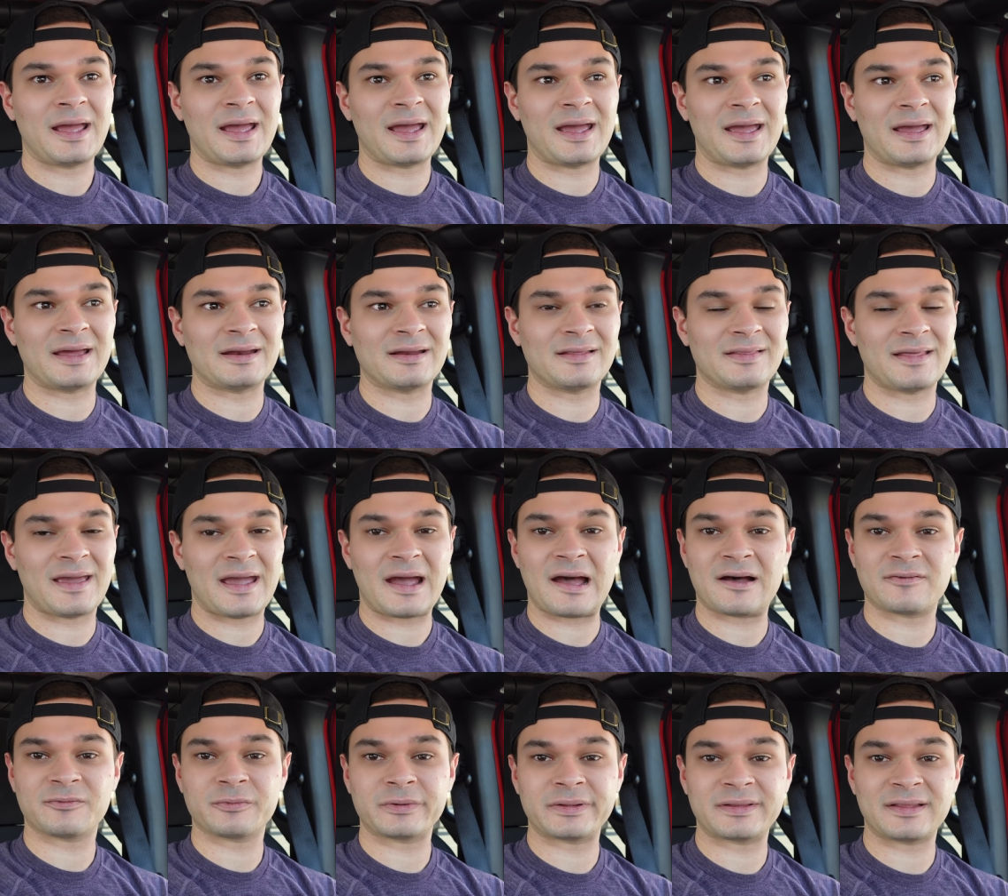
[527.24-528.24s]
And they
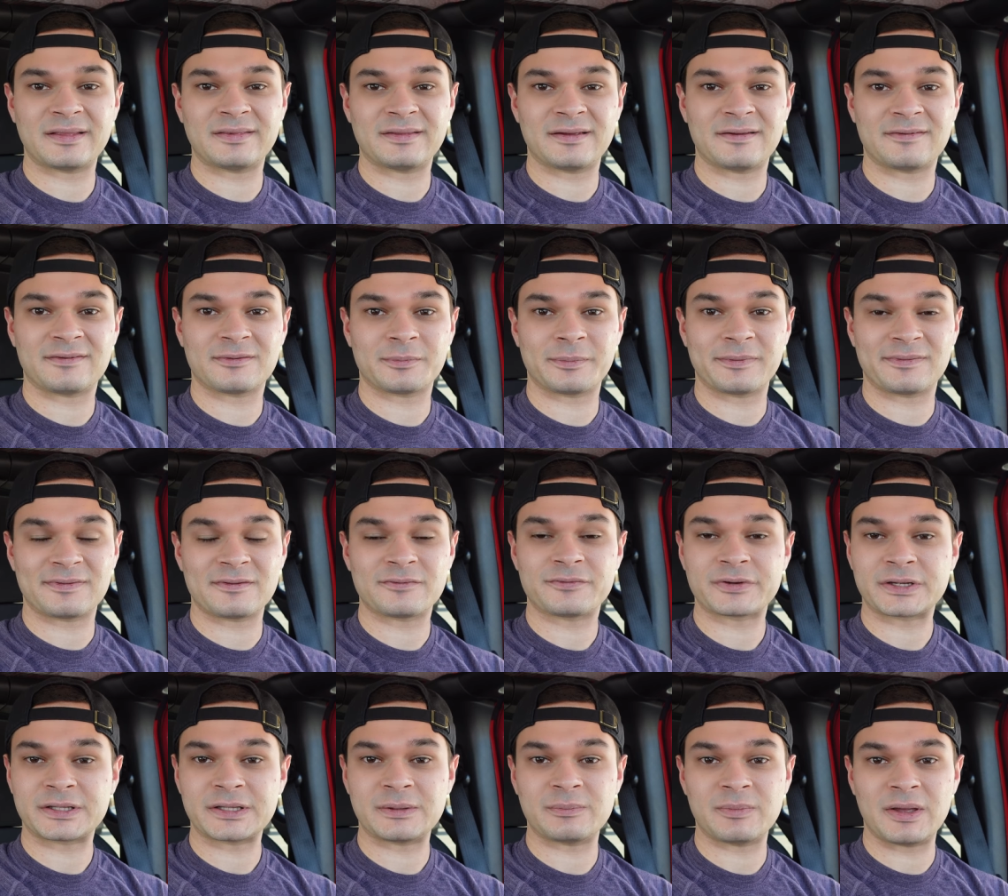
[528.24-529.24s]
have one that they
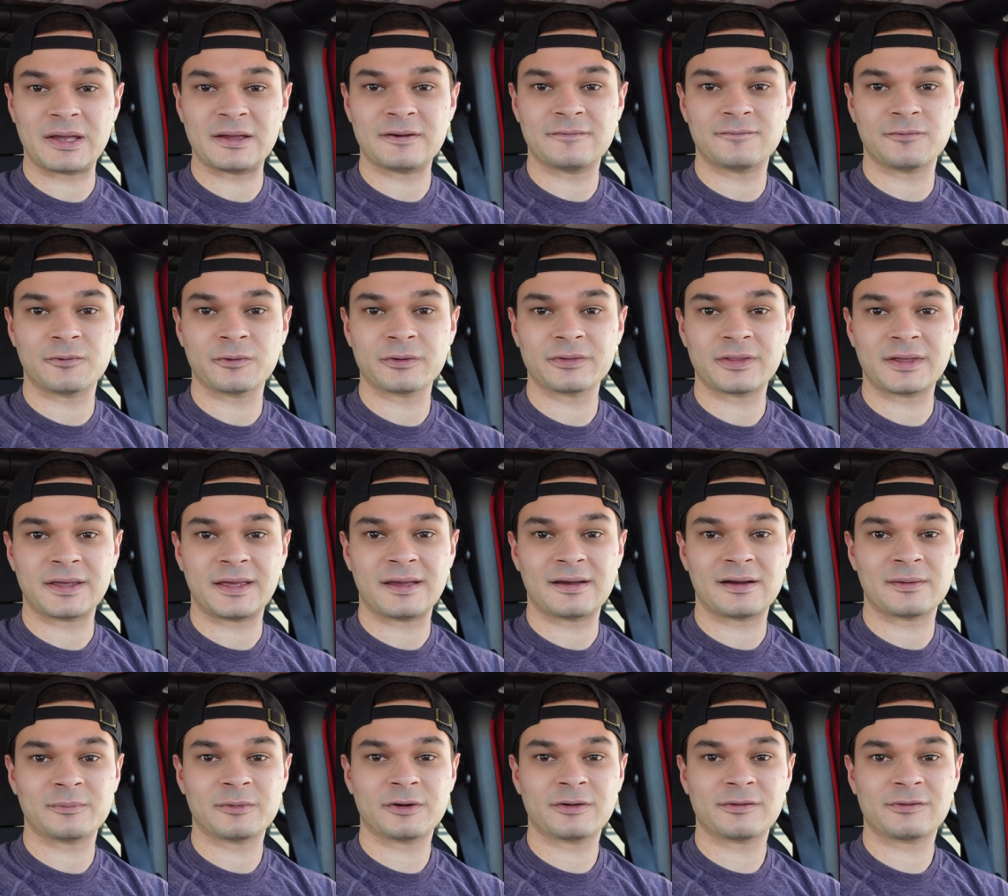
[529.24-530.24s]
specifically made for the
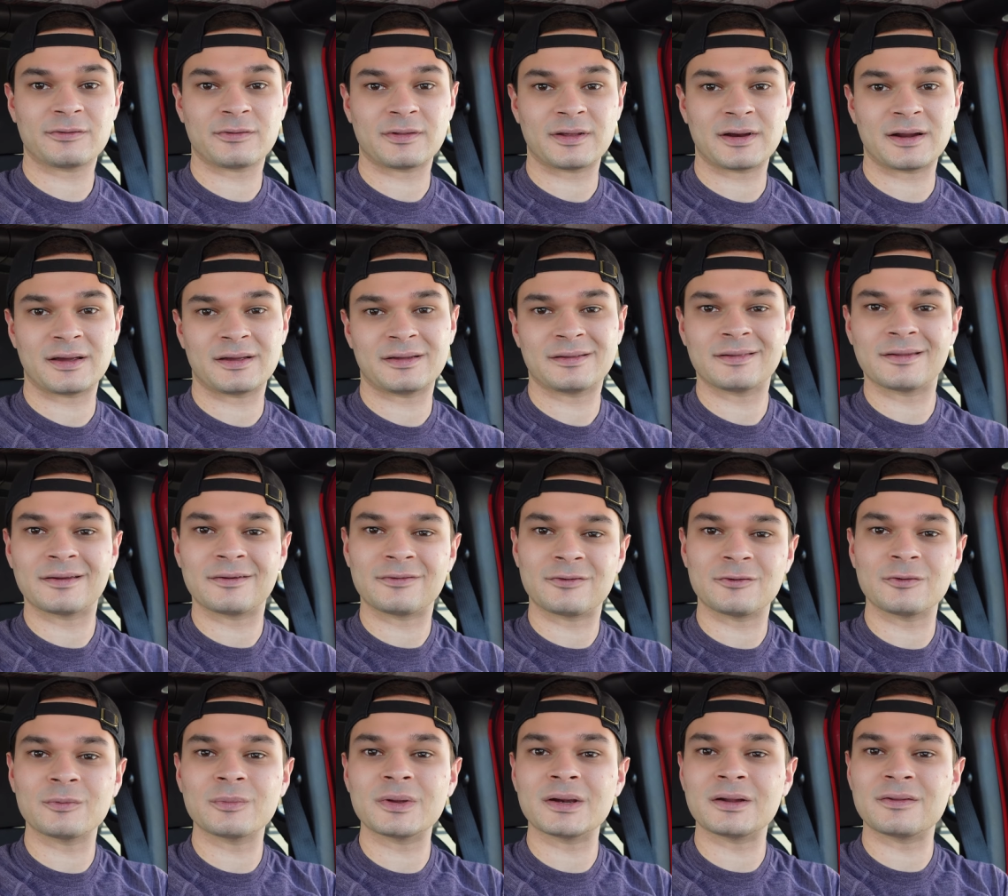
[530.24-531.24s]
camera so that I can like
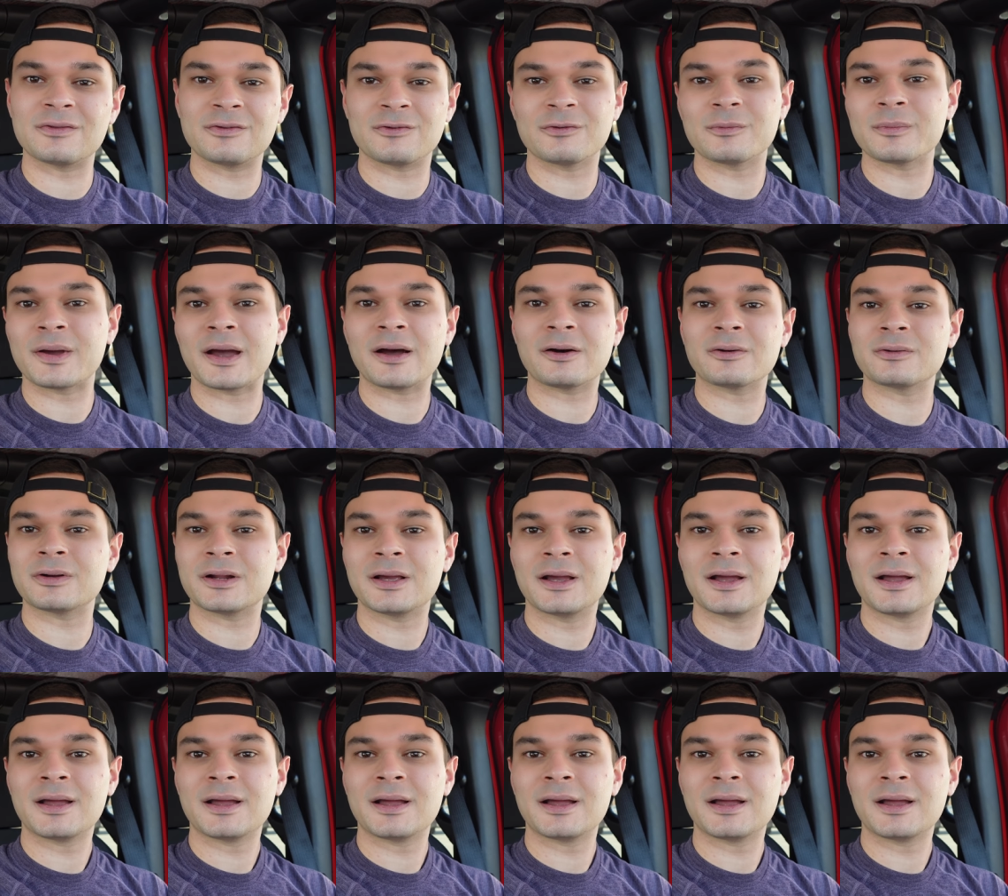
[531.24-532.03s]
zoom in and zoom out.